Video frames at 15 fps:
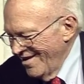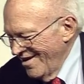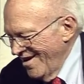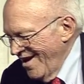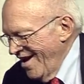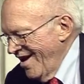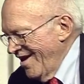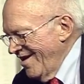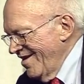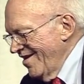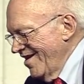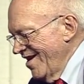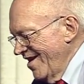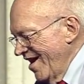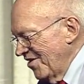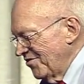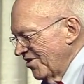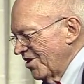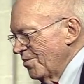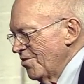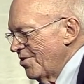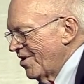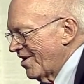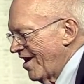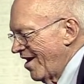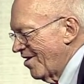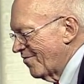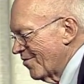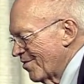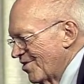And he gets to communicate her
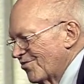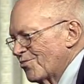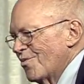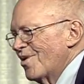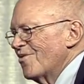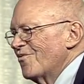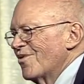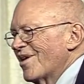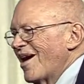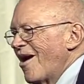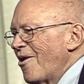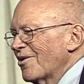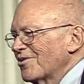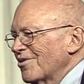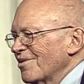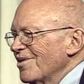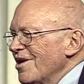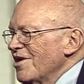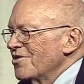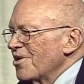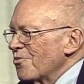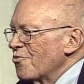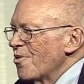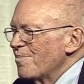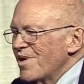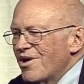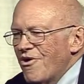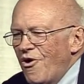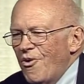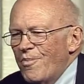through this wonderful character that Whoopi
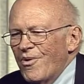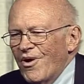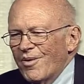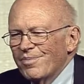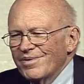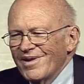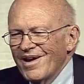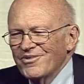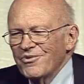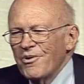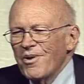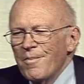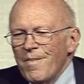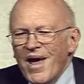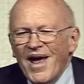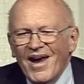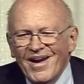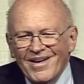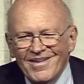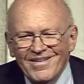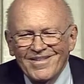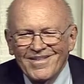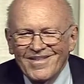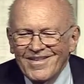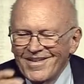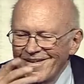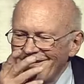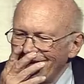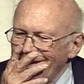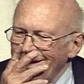Goldberg plays, Oda Mae.
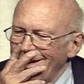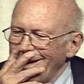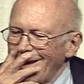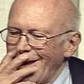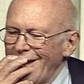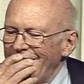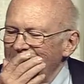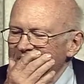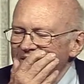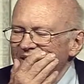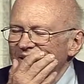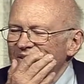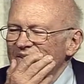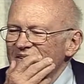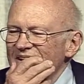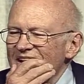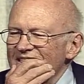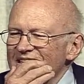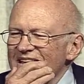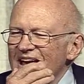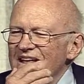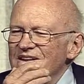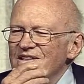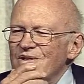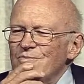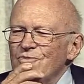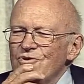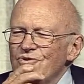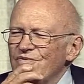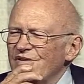And at the end of the
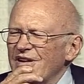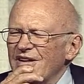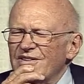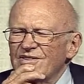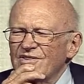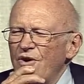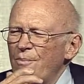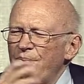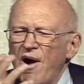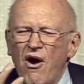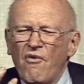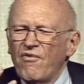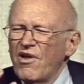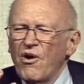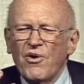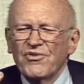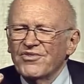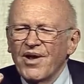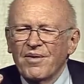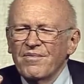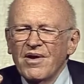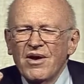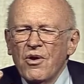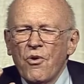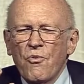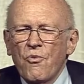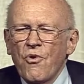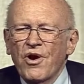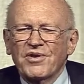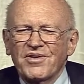movie, it's so powerful. I always get
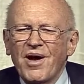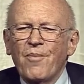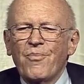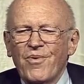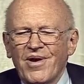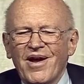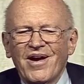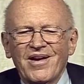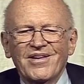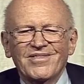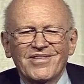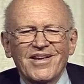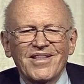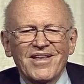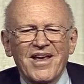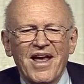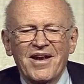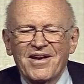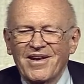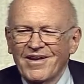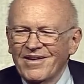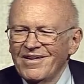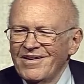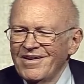worked up when I see the ending.